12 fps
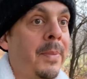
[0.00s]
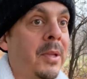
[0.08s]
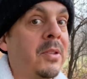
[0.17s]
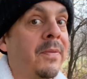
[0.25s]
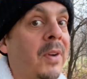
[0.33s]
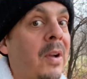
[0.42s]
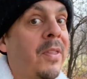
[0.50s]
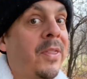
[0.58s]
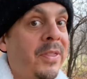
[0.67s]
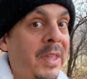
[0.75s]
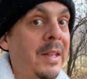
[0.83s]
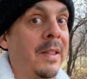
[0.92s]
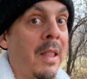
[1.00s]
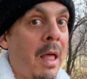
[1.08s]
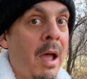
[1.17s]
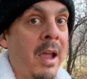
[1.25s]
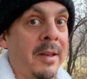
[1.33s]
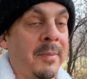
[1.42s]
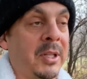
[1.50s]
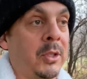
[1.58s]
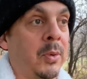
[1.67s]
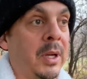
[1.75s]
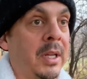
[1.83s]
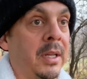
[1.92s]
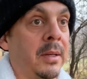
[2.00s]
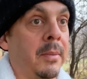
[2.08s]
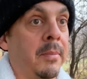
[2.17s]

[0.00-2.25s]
there's a very thin line between